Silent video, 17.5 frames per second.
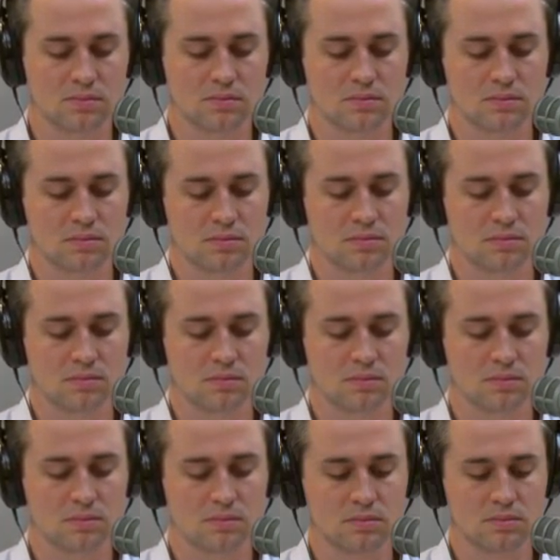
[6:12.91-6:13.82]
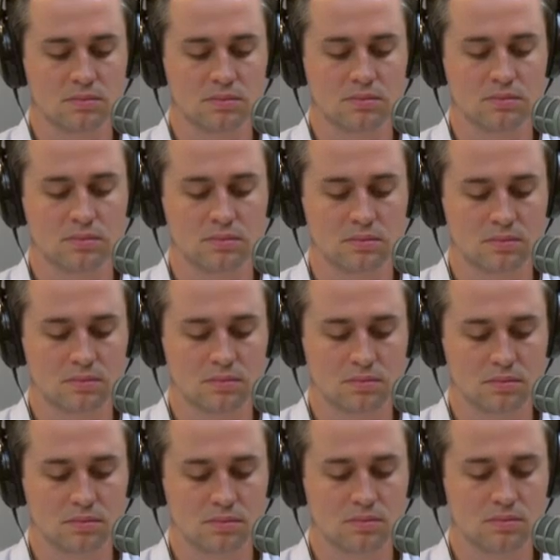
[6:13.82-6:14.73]

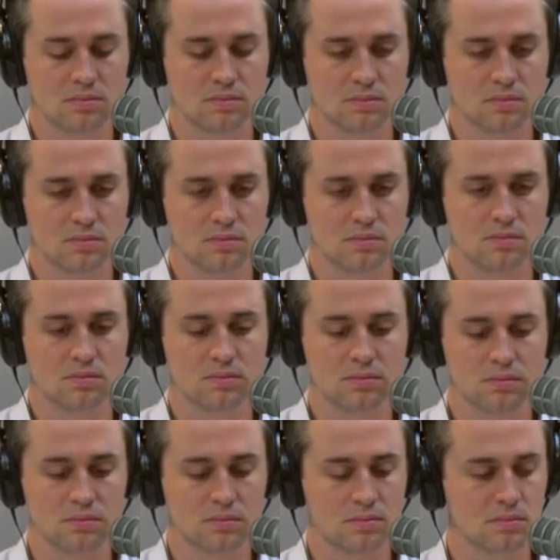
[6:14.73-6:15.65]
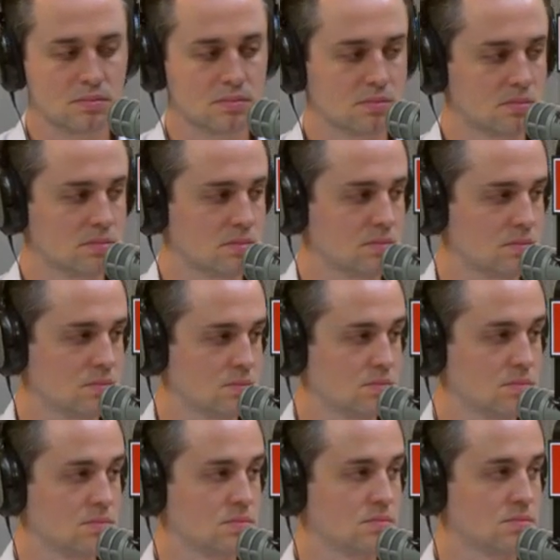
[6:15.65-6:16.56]

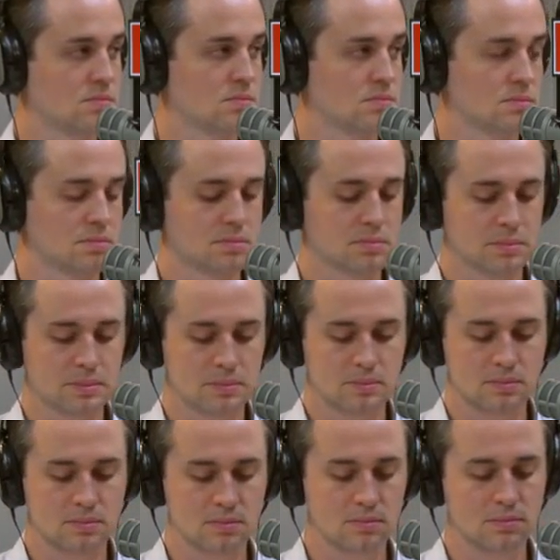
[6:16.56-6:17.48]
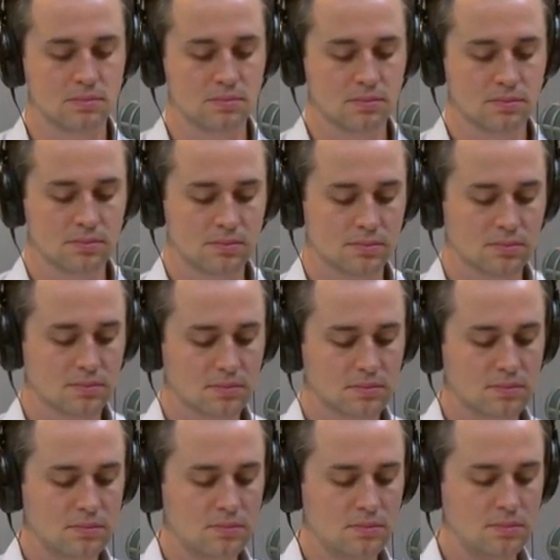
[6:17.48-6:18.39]

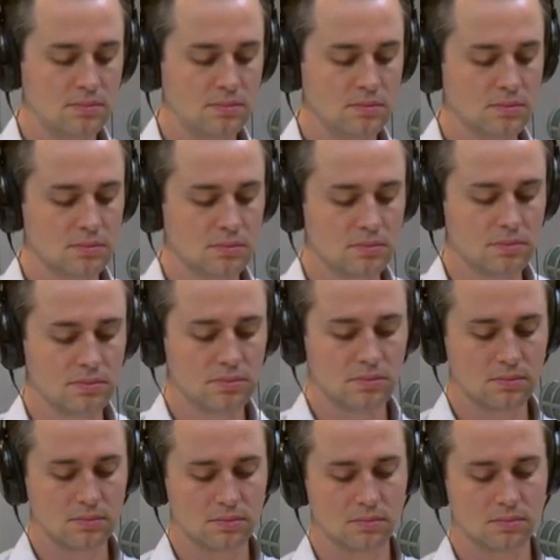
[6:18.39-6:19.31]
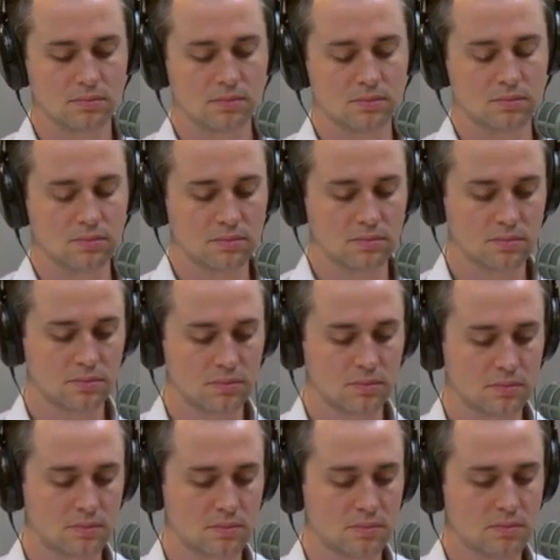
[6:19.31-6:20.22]

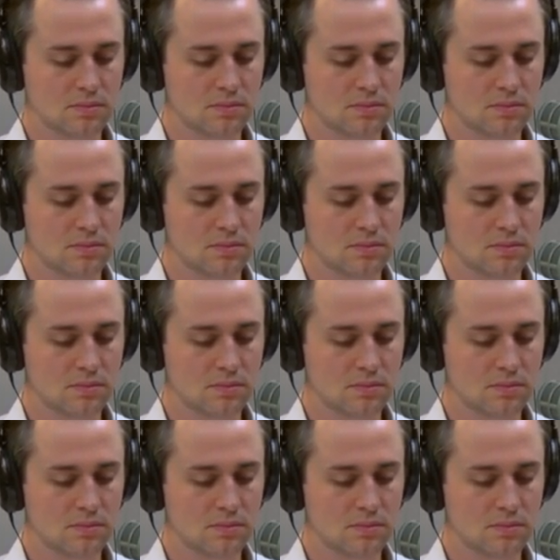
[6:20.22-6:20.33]
No words are spoken by the person on screen.